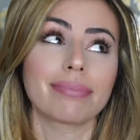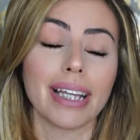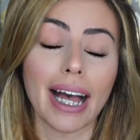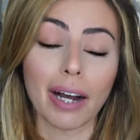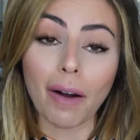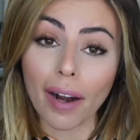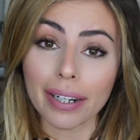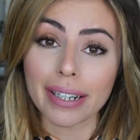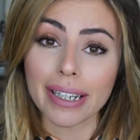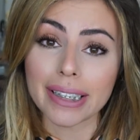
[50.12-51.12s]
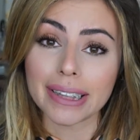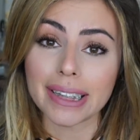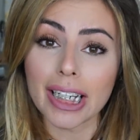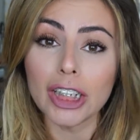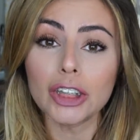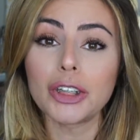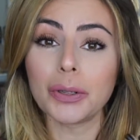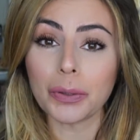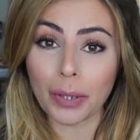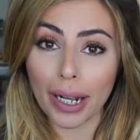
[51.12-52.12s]
how hard it is to
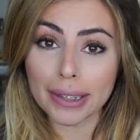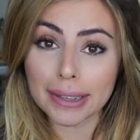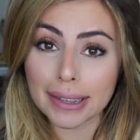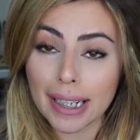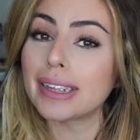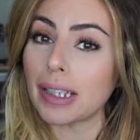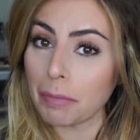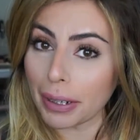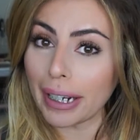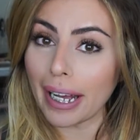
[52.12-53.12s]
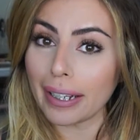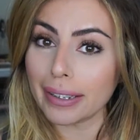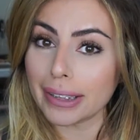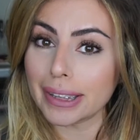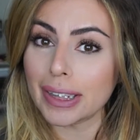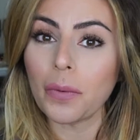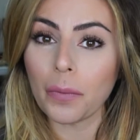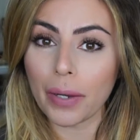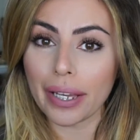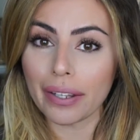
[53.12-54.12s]
trust somebody else
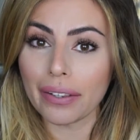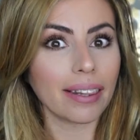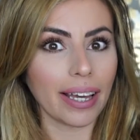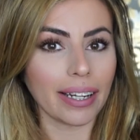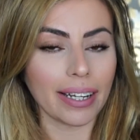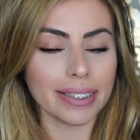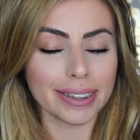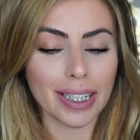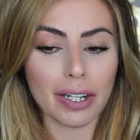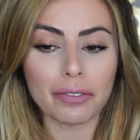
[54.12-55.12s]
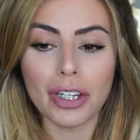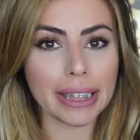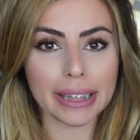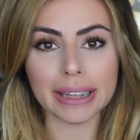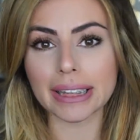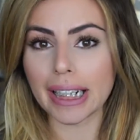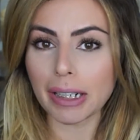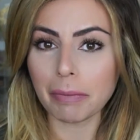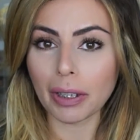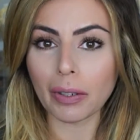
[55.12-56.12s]
with that kind of stuff. It's
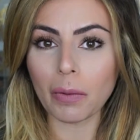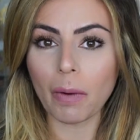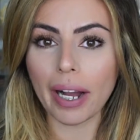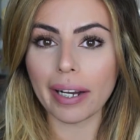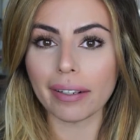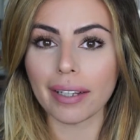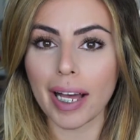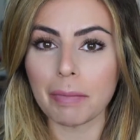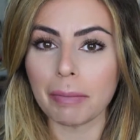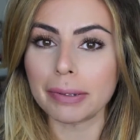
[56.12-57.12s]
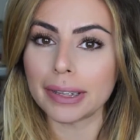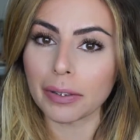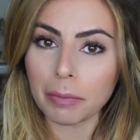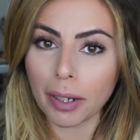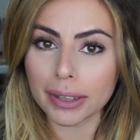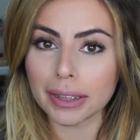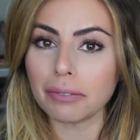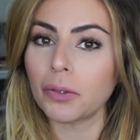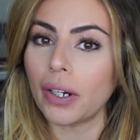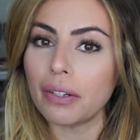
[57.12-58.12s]
taken me a little while. I'm still in the process
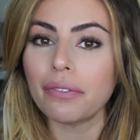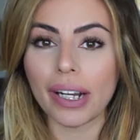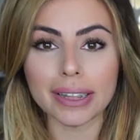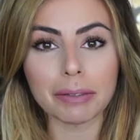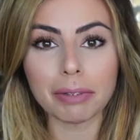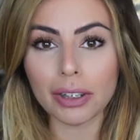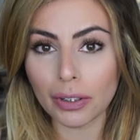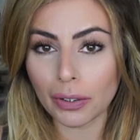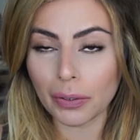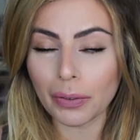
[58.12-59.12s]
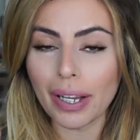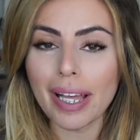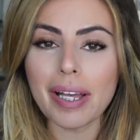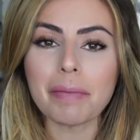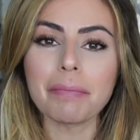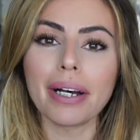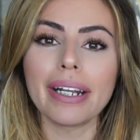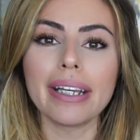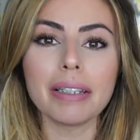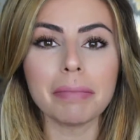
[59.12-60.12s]
of trying to find somebody new, but
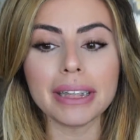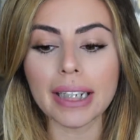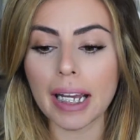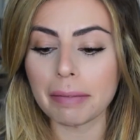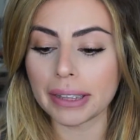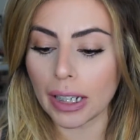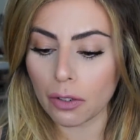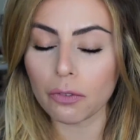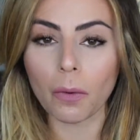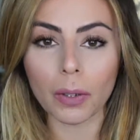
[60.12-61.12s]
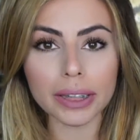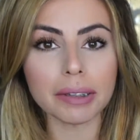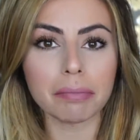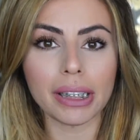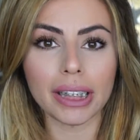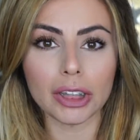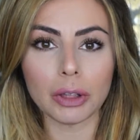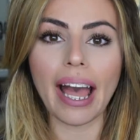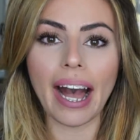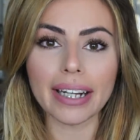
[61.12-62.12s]
in the meantime, it's kind of forced me to
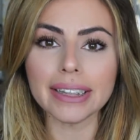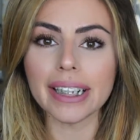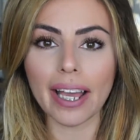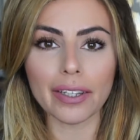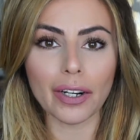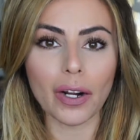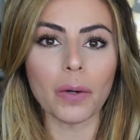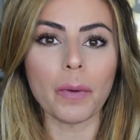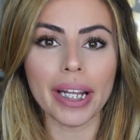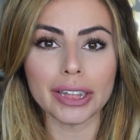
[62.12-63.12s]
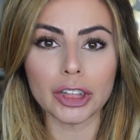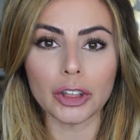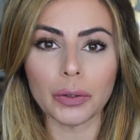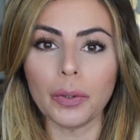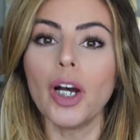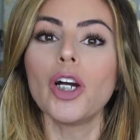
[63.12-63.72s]
hack together a way to